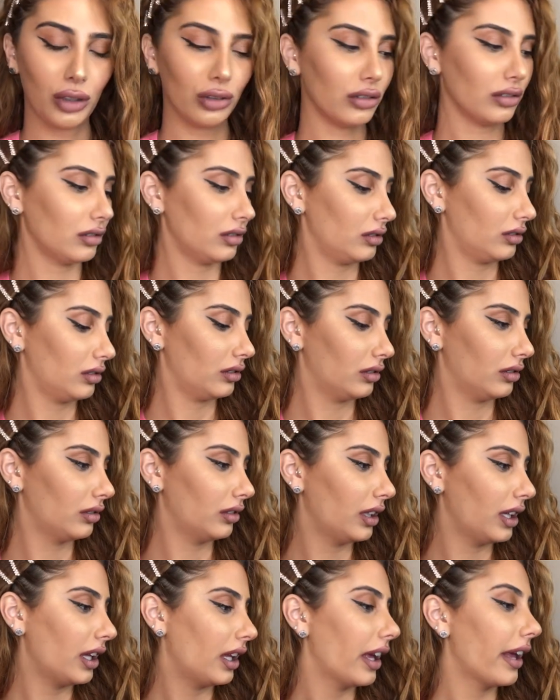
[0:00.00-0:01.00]
Ooh.
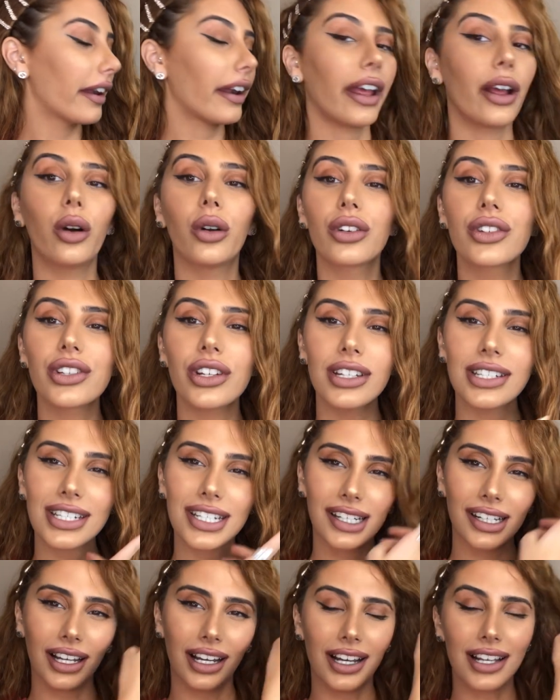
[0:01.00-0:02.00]
And I also
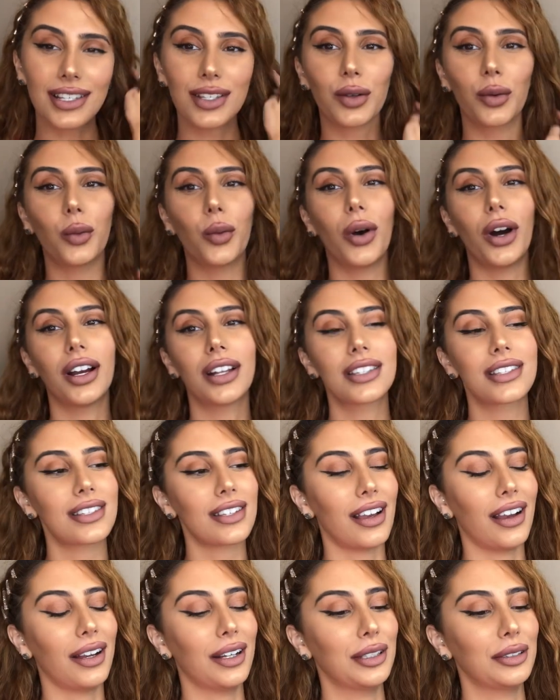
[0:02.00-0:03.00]
didn't ask what
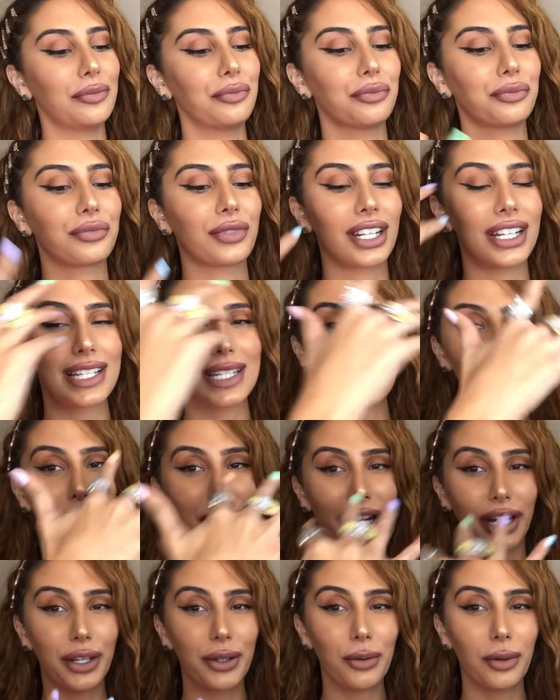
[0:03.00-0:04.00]
um,
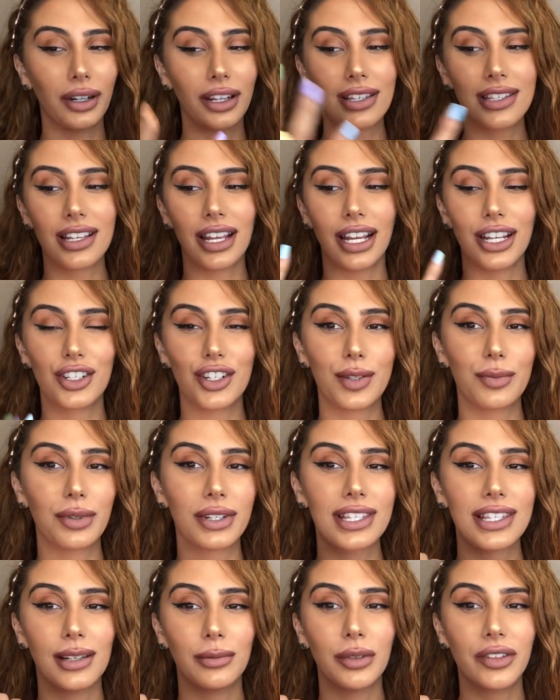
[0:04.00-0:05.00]
spray you wanted, so I just
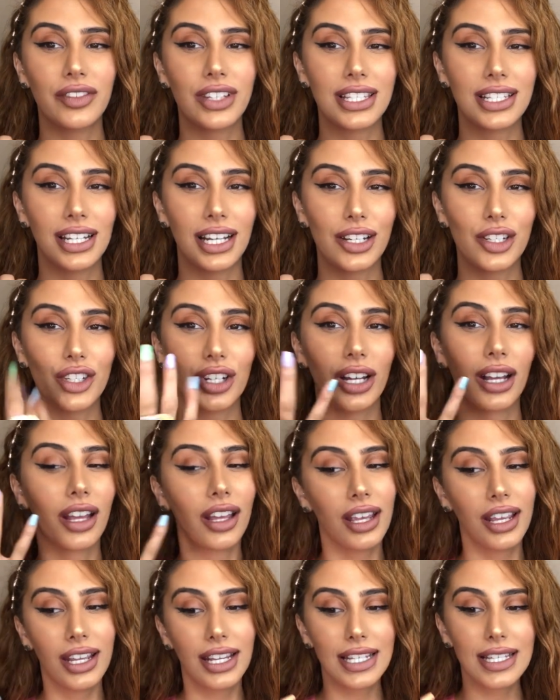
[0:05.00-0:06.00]
put some of the Tatcha
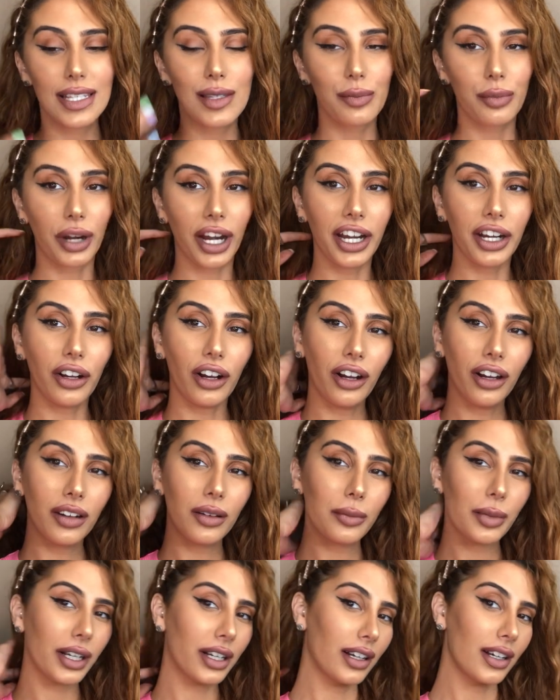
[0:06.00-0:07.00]
spray
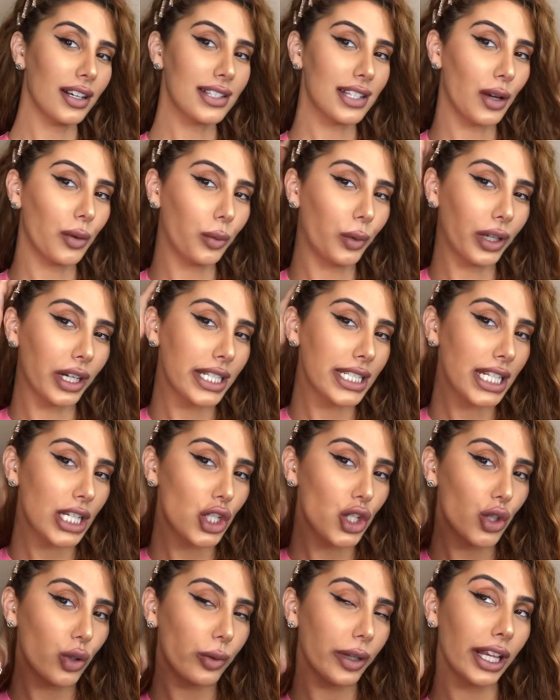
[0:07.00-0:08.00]
on because I wanted a
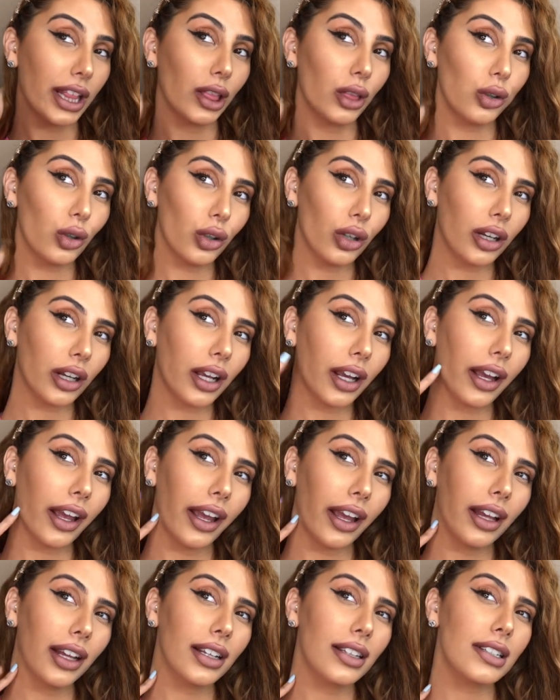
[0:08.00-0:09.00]
dewy look
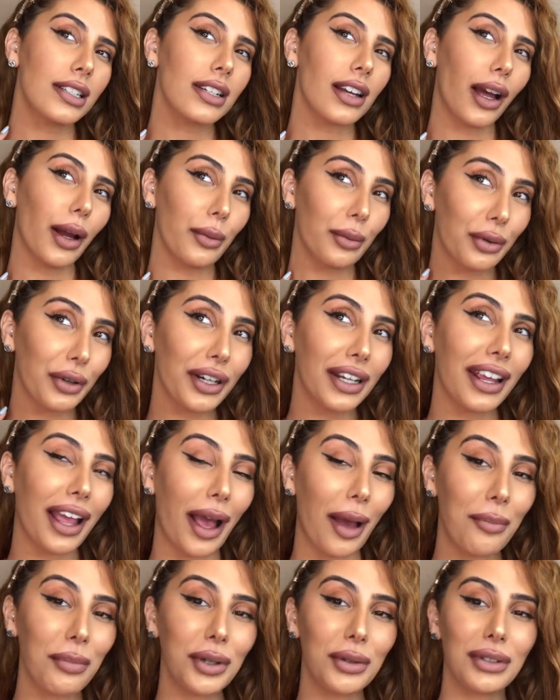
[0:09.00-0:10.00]
and I'm pretty
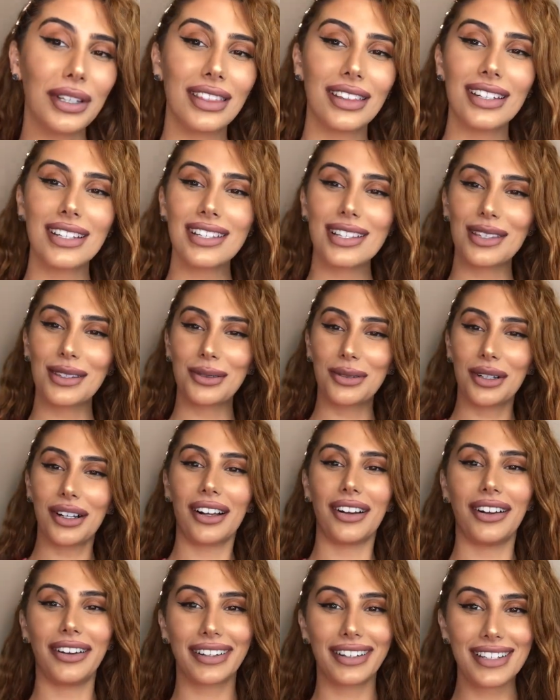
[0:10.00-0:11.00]
happy with this look,
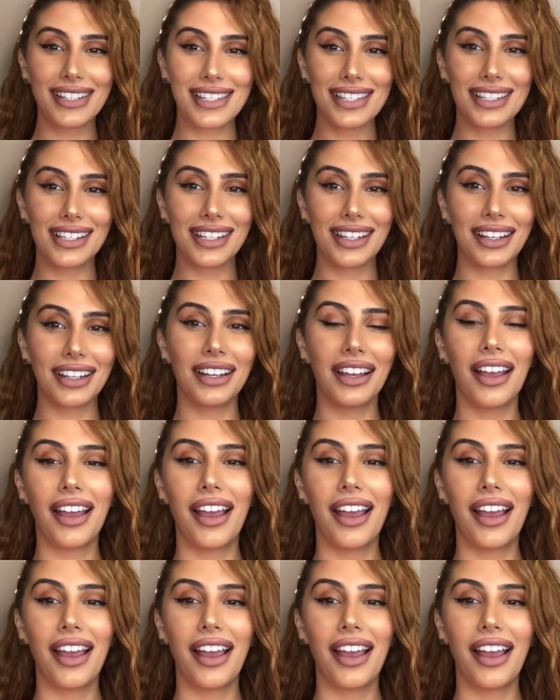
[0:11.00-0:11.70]
honestly.